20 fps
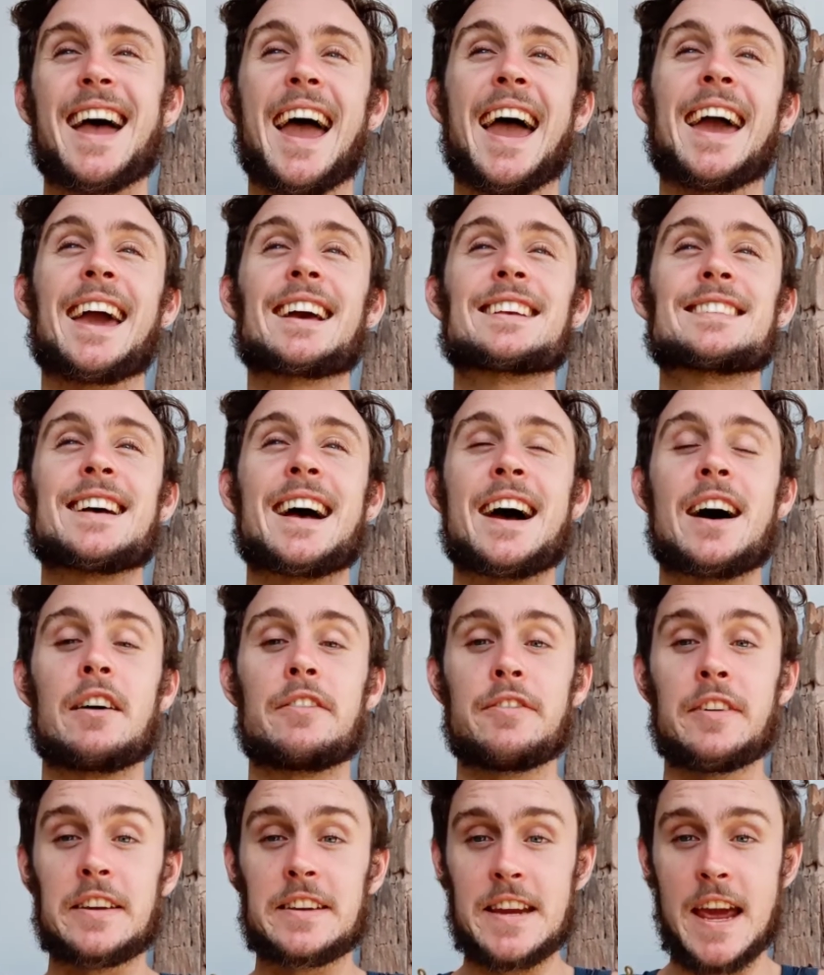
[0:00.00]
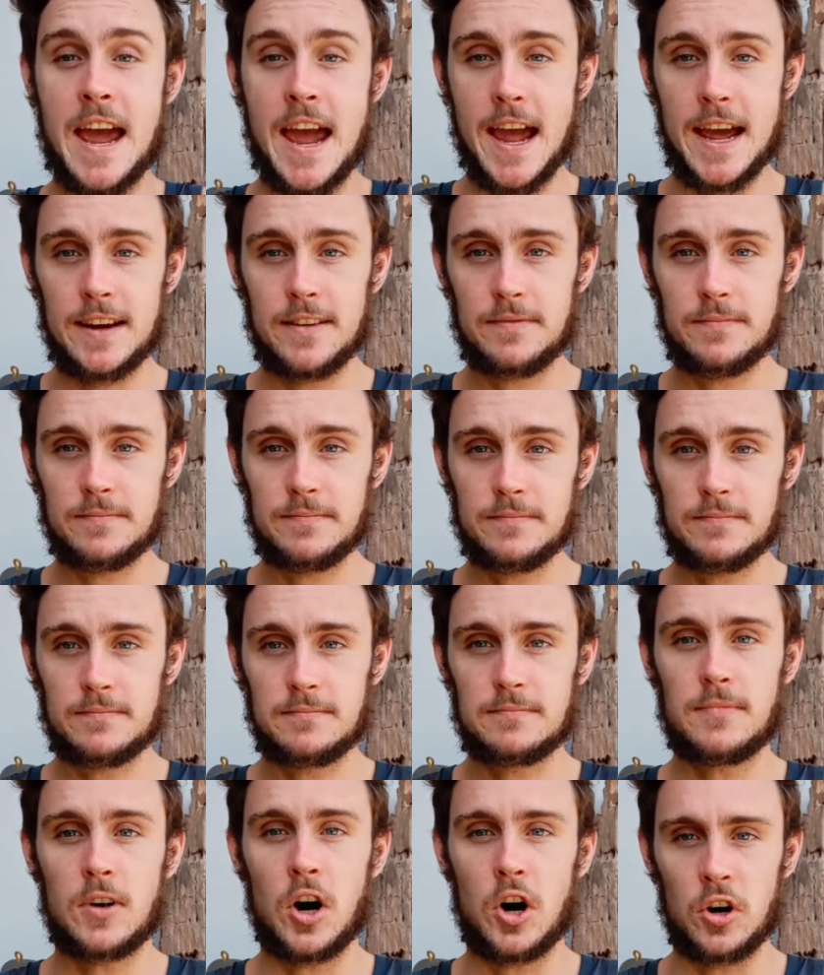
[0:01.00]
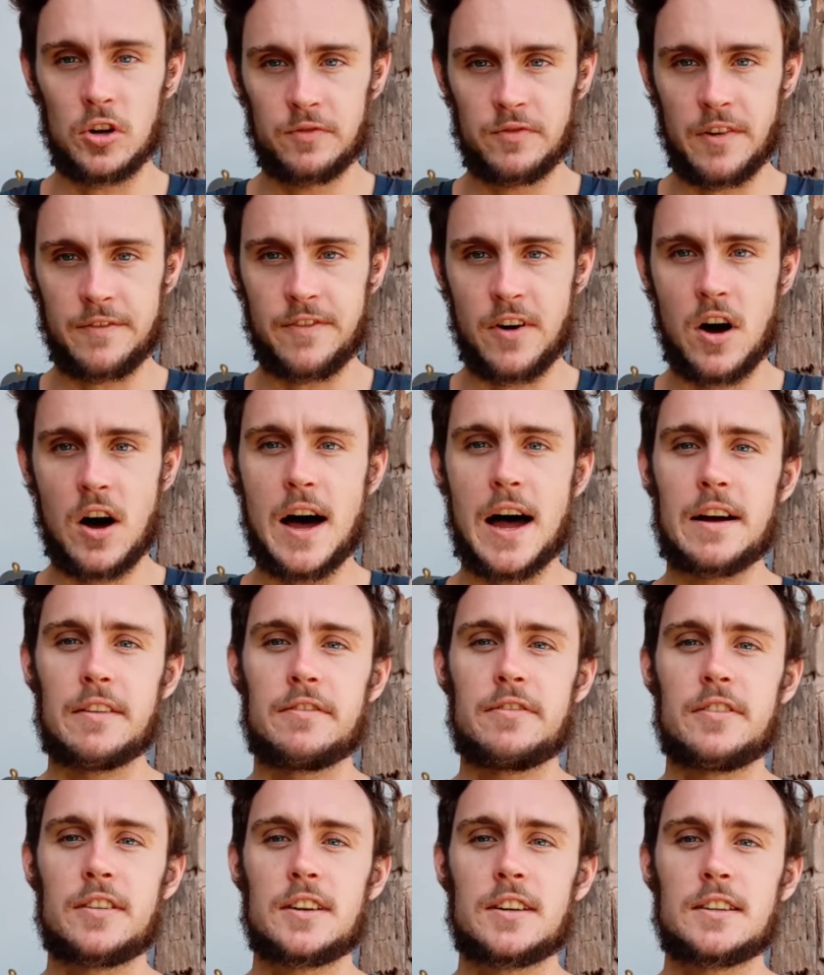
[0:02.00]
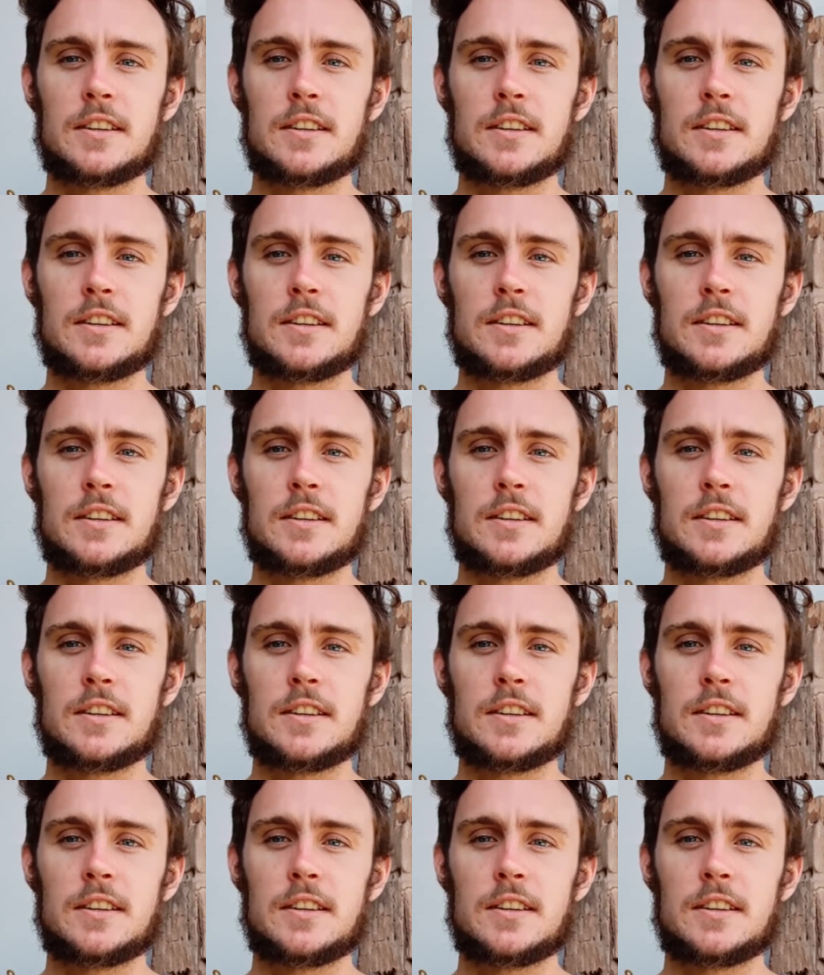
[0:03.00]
exhale for 10, hold for 5.